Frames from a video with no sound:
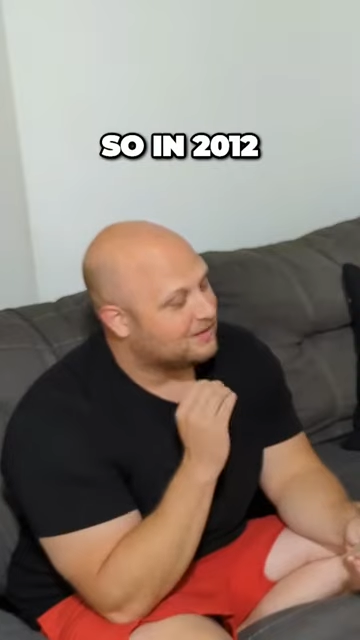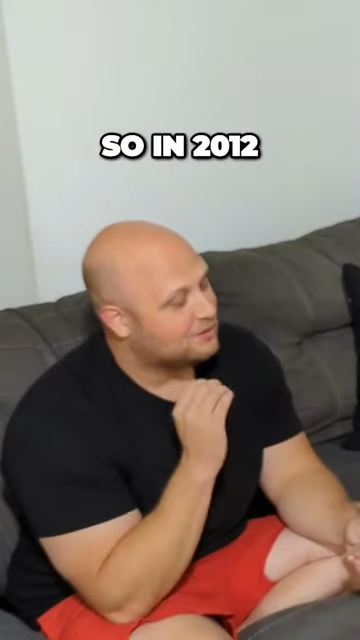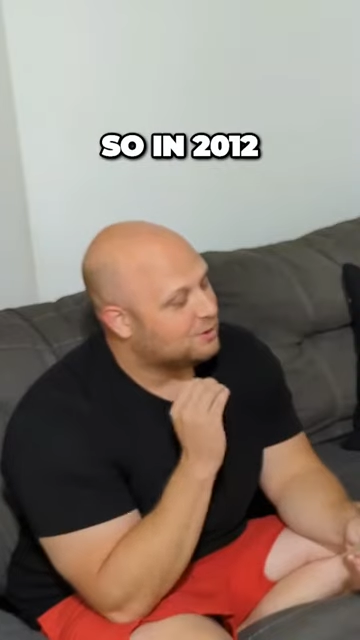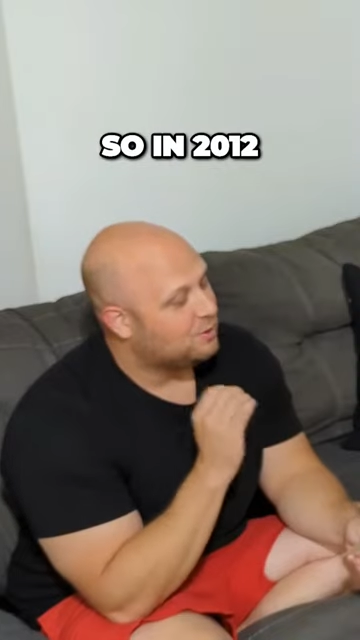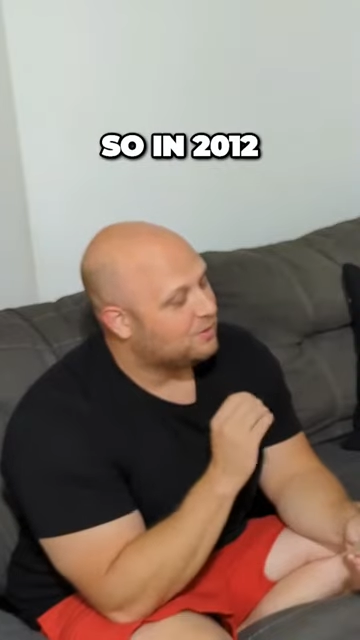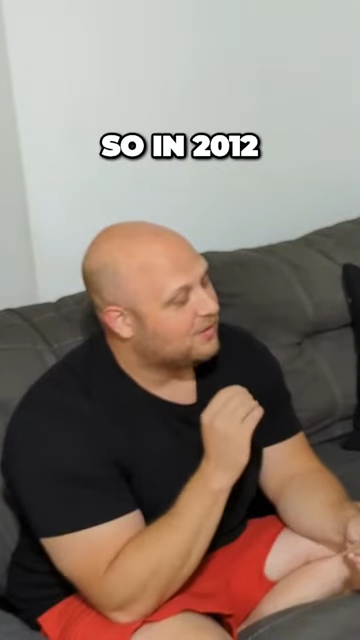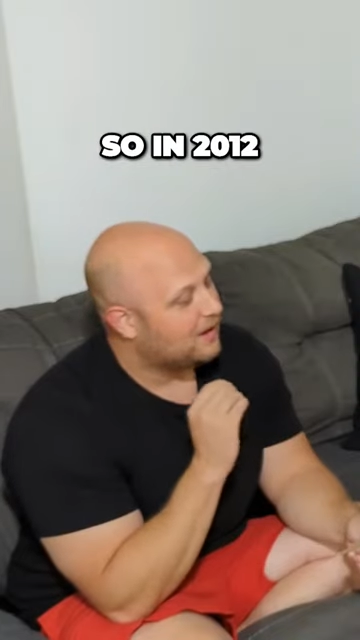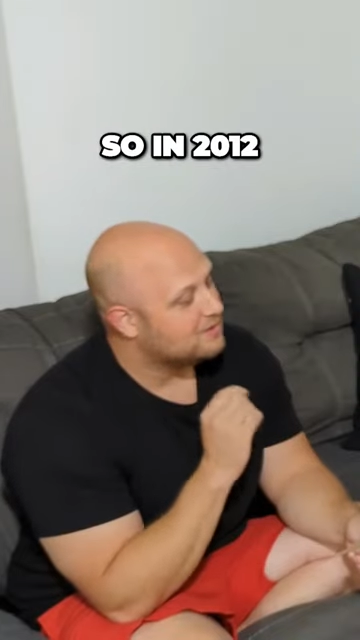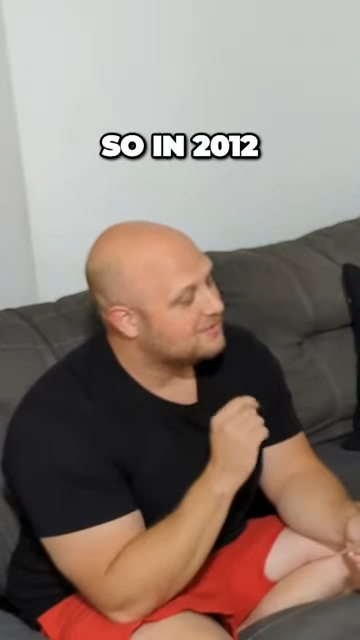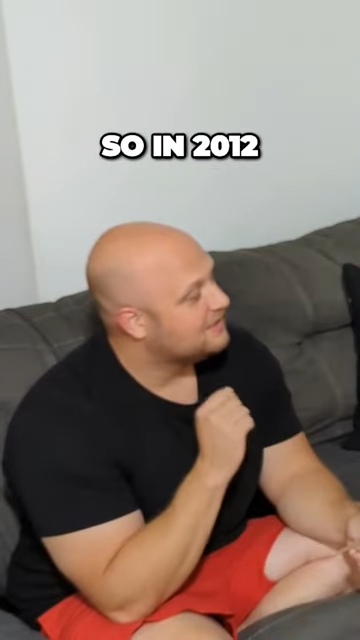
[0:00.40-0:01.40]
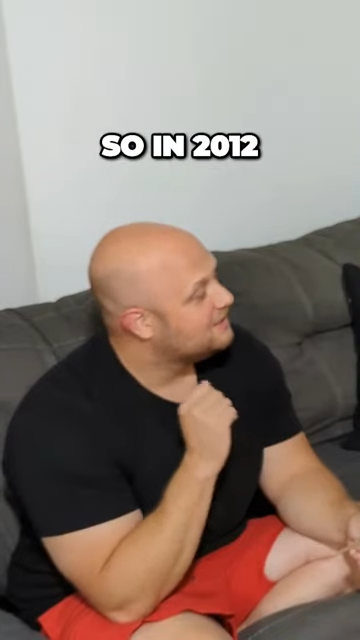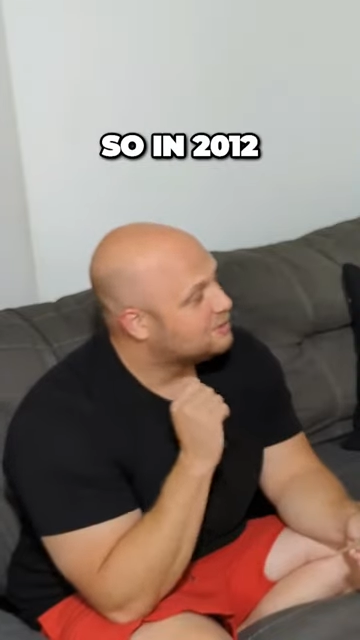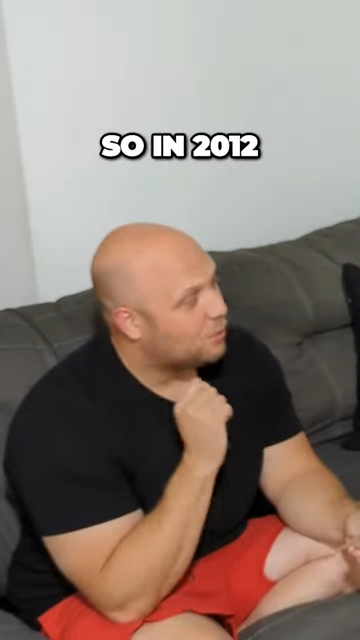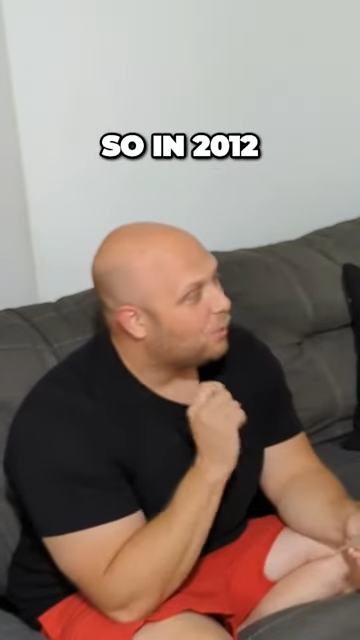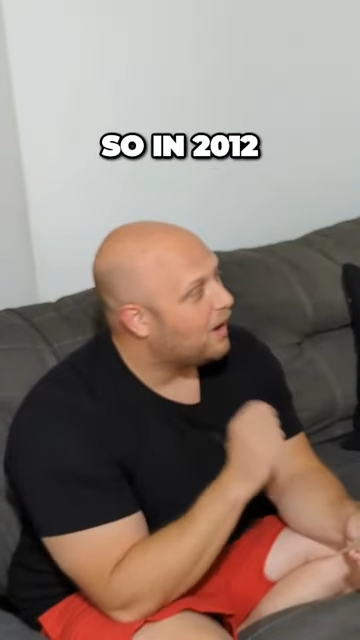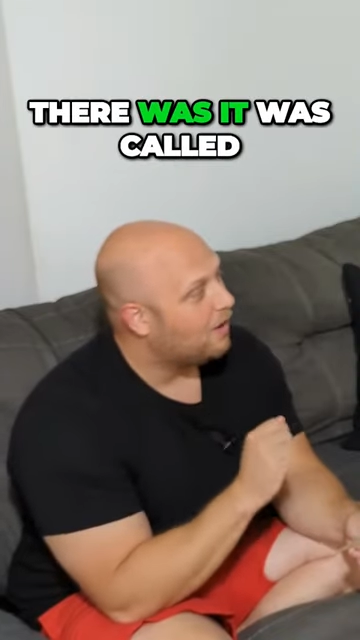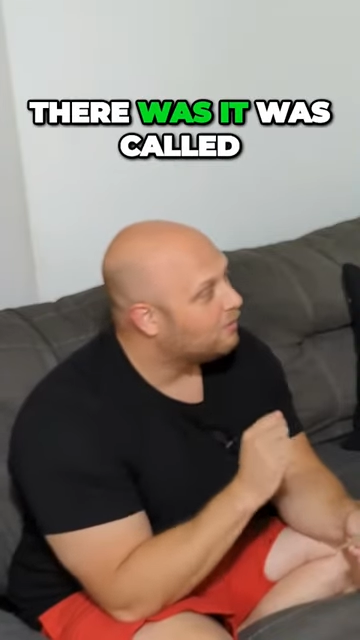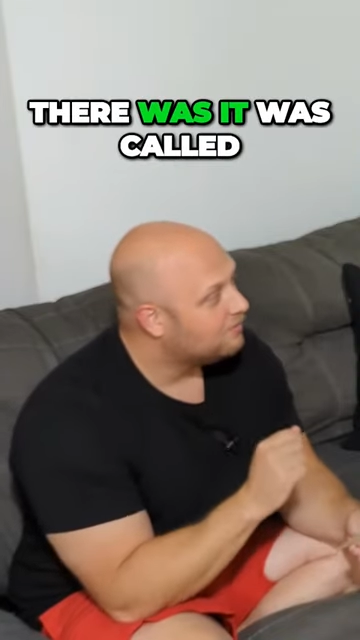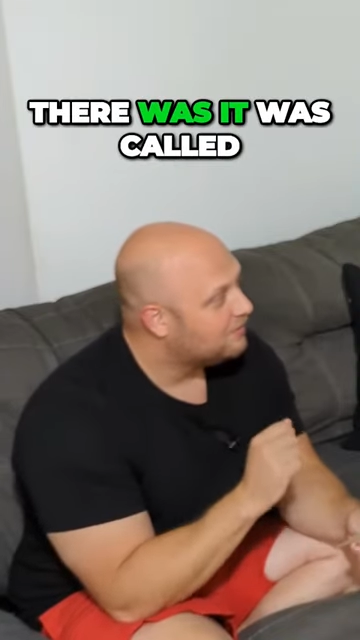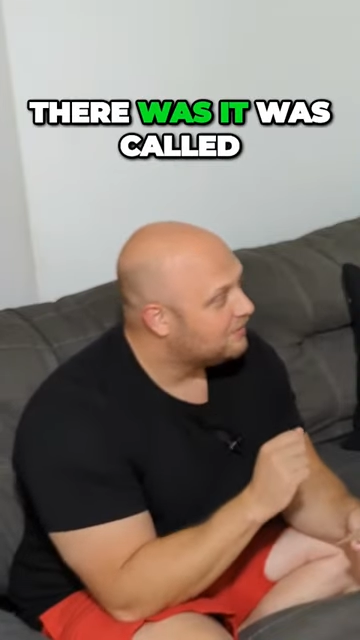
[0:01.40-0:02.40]
in
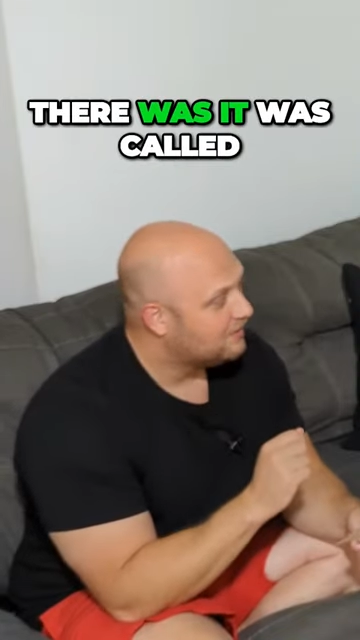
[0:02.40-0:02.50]
2012